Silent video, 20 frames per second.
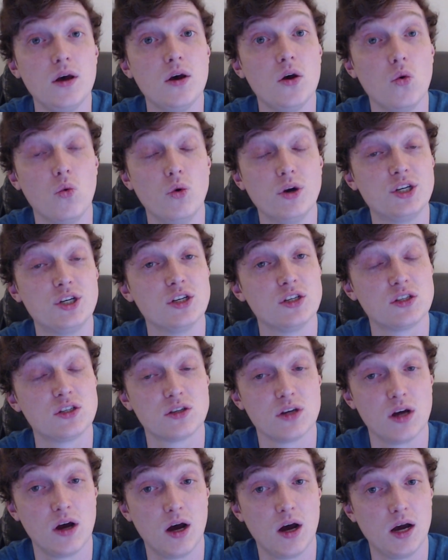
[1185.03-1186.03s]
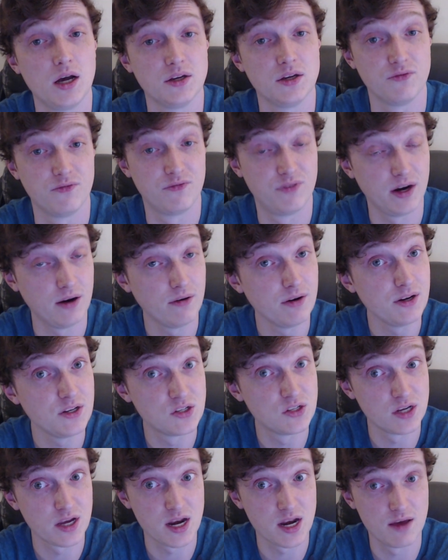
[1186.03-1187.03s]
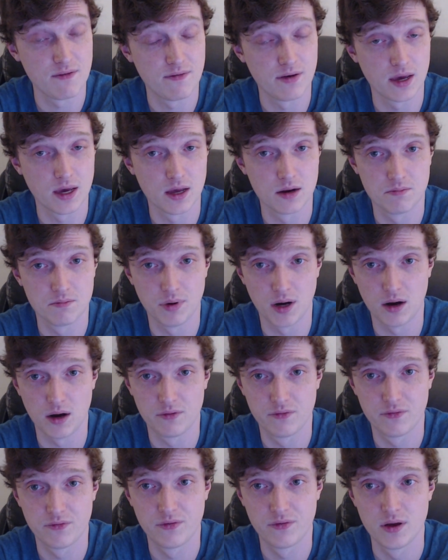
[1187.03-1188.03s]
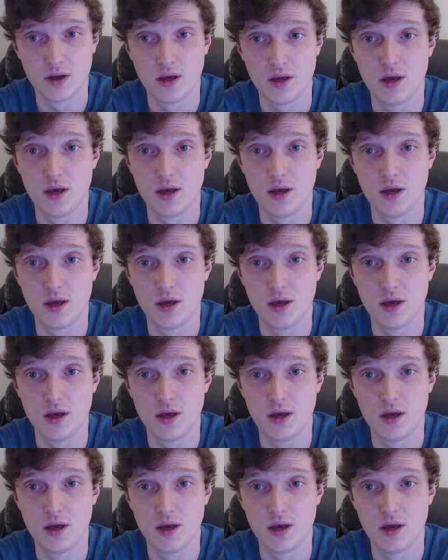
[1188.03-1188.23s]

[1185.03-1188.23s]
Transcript: which is a very significant buff.